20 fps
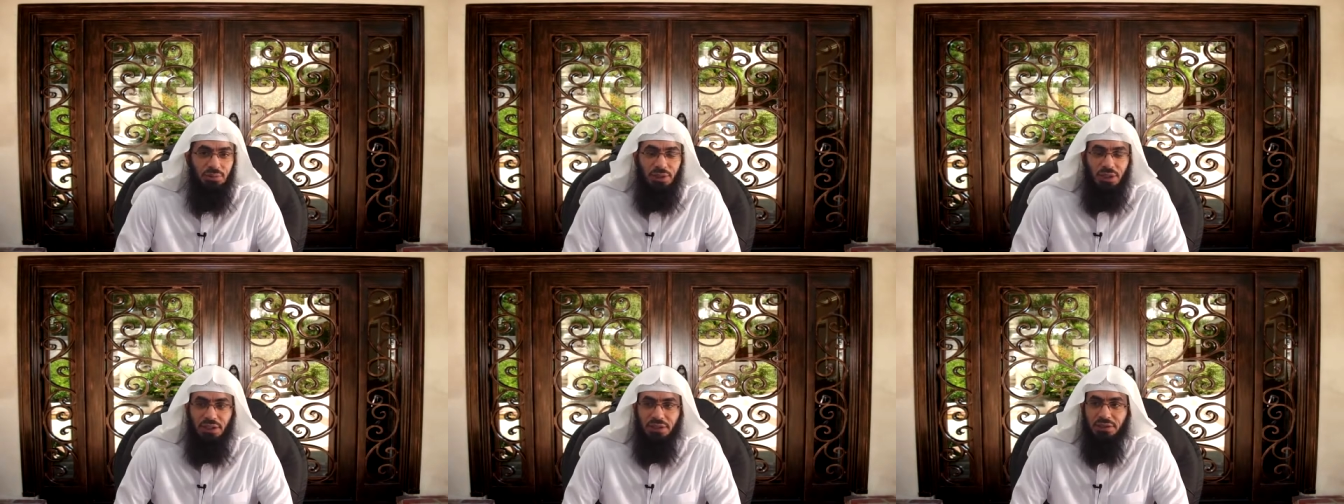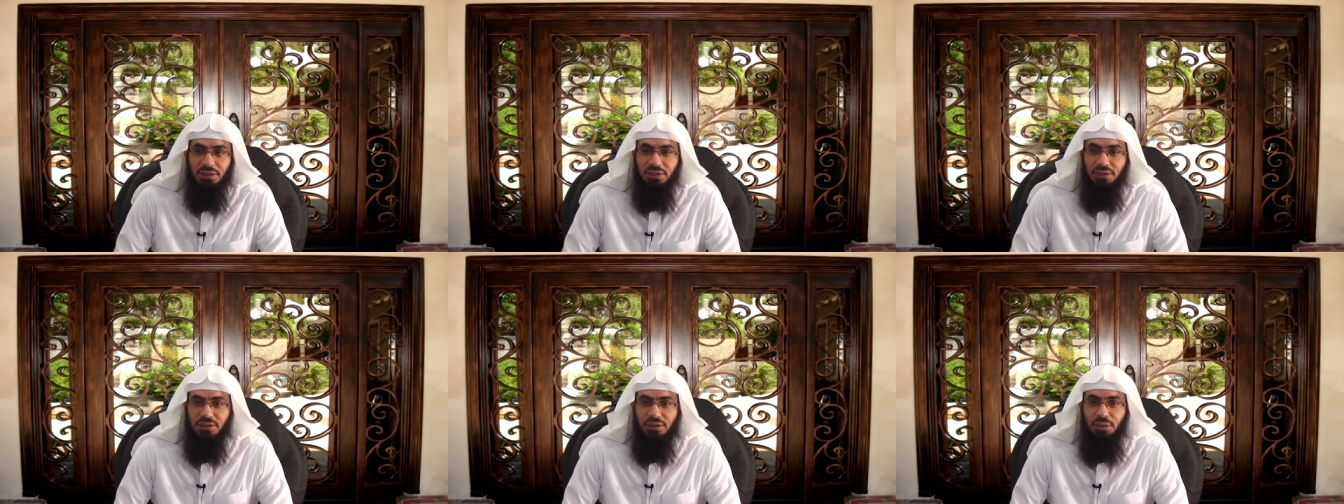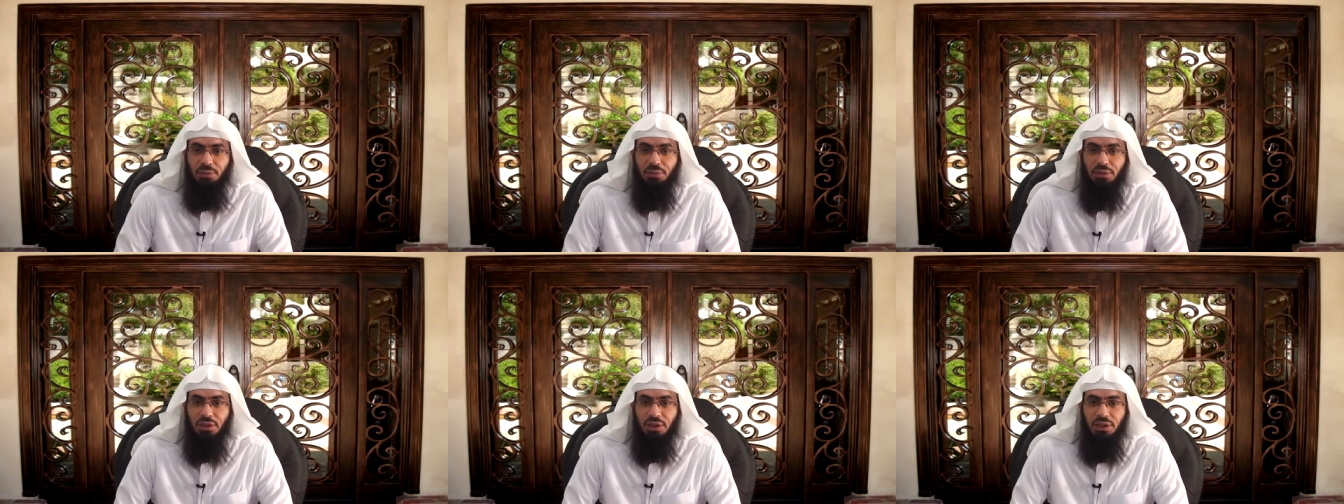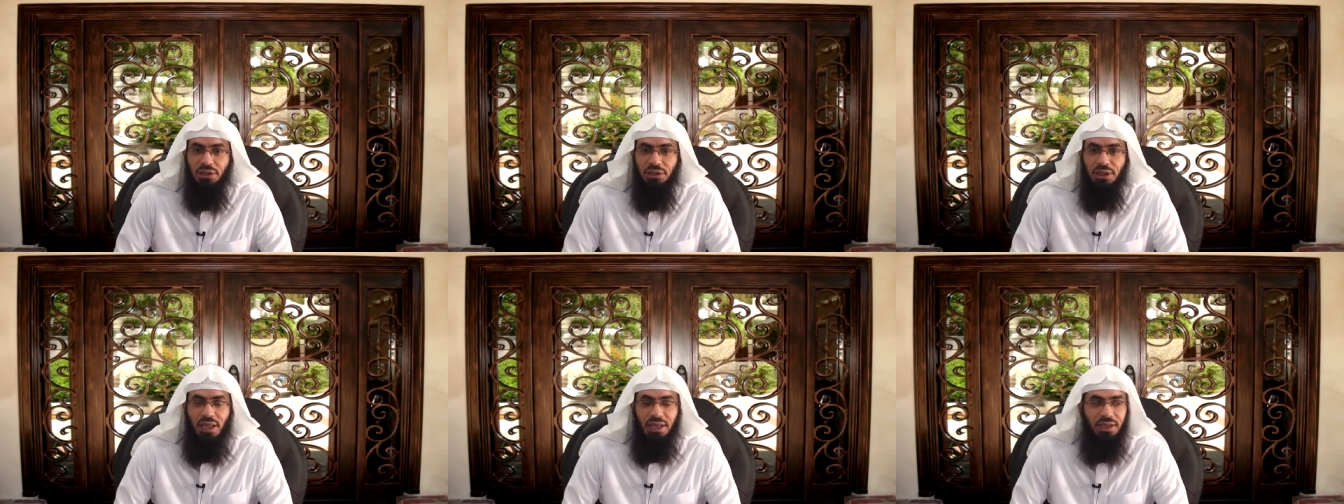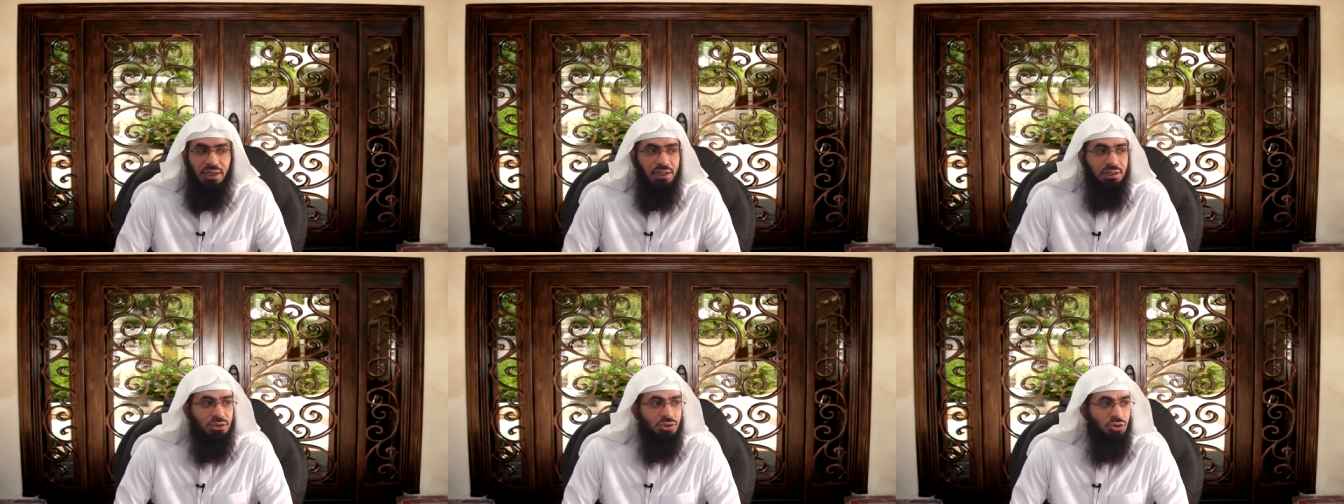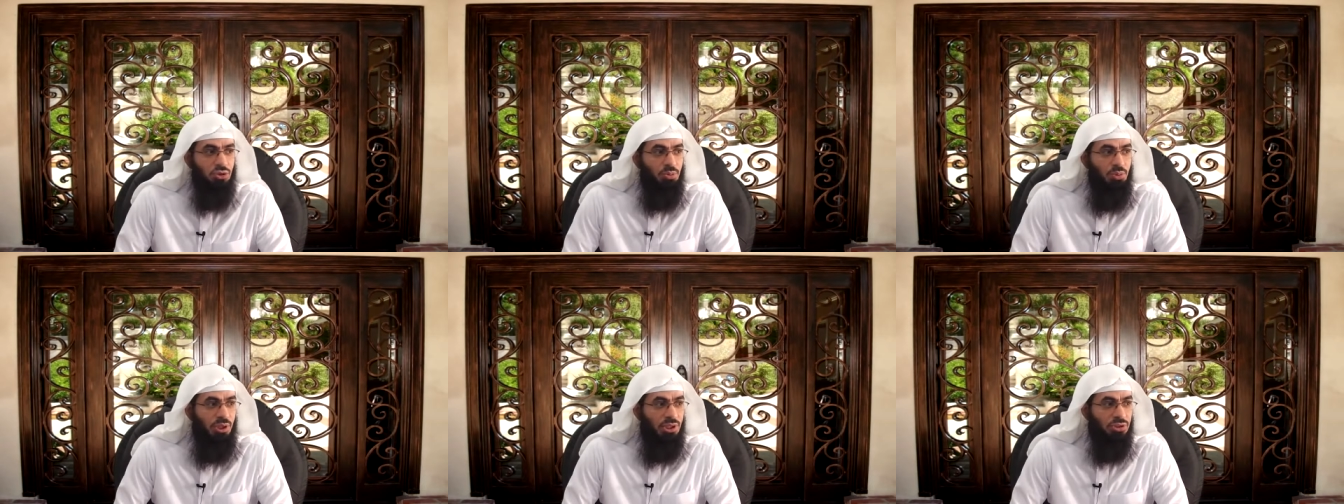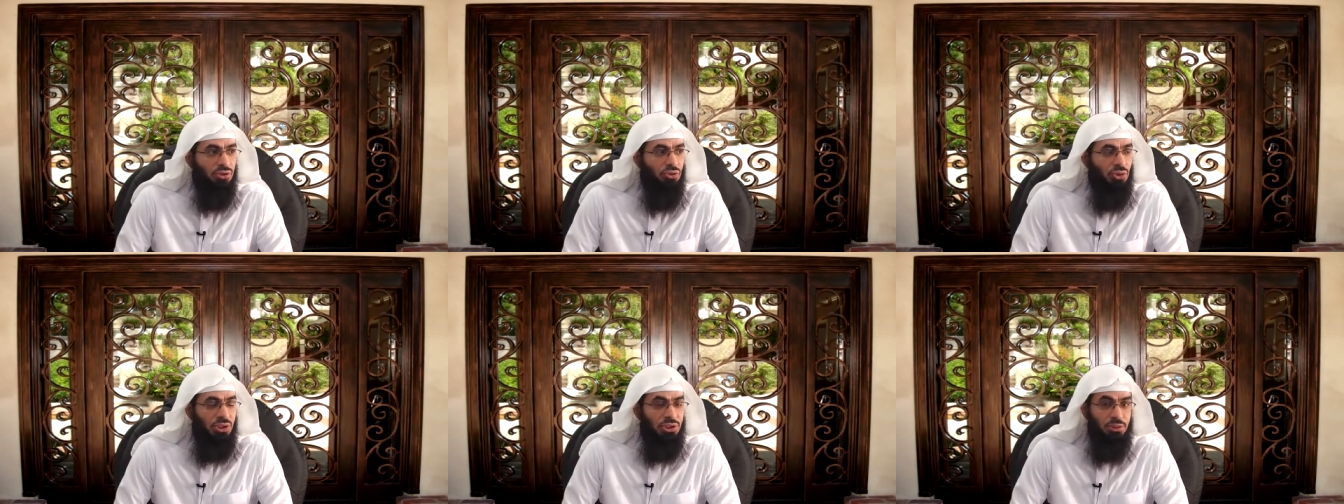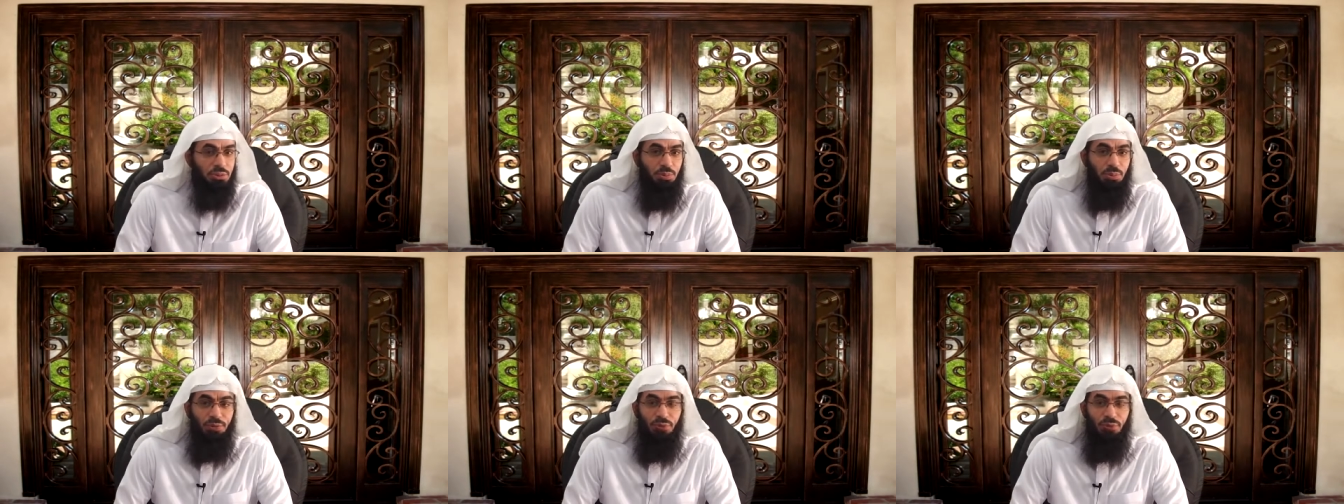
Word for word: because it's something that needs to be addressed